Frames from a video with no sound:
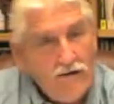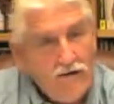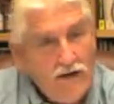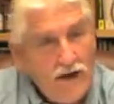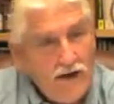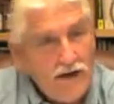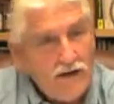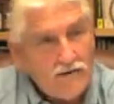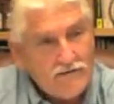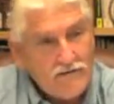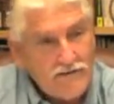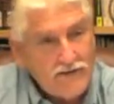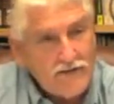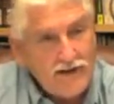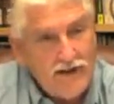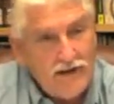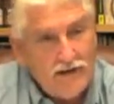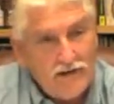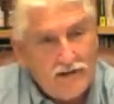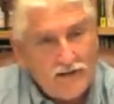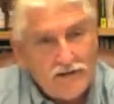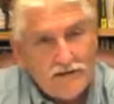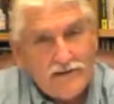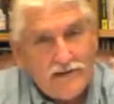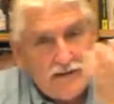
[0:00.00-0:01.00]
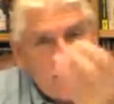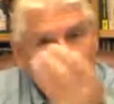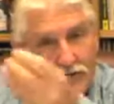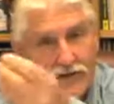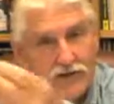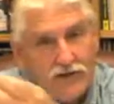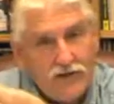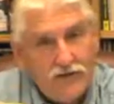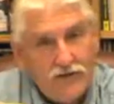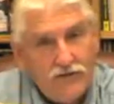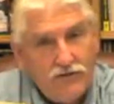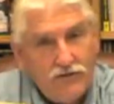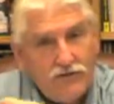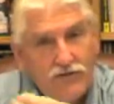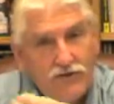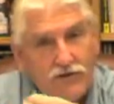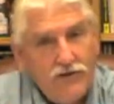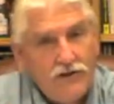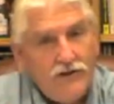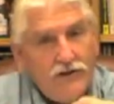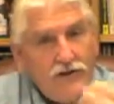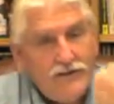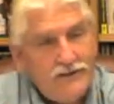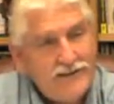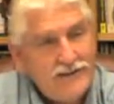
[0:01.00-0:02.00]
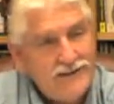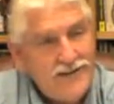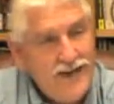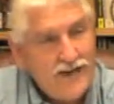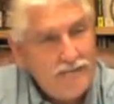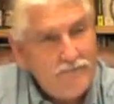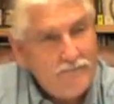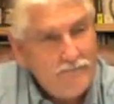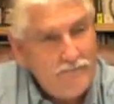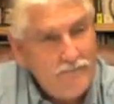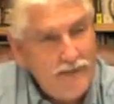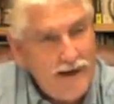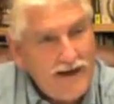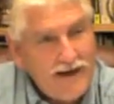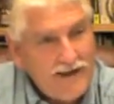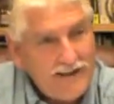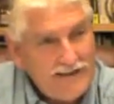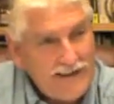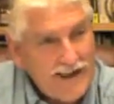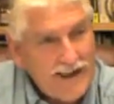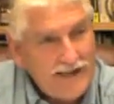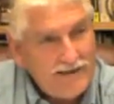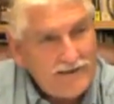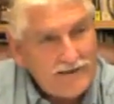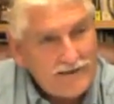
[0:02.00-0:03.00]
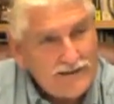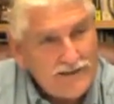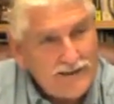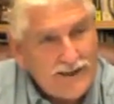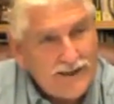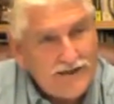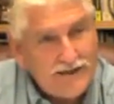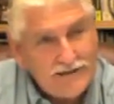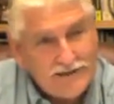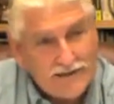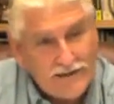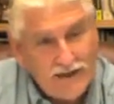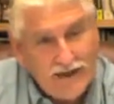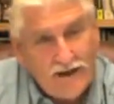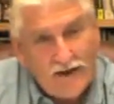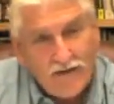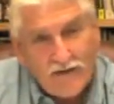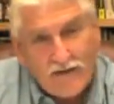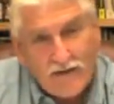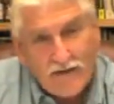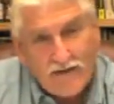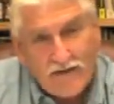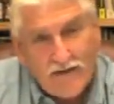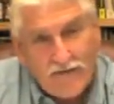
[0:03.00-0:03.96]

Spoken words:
think of cells and the two fluids that make those cells healthy,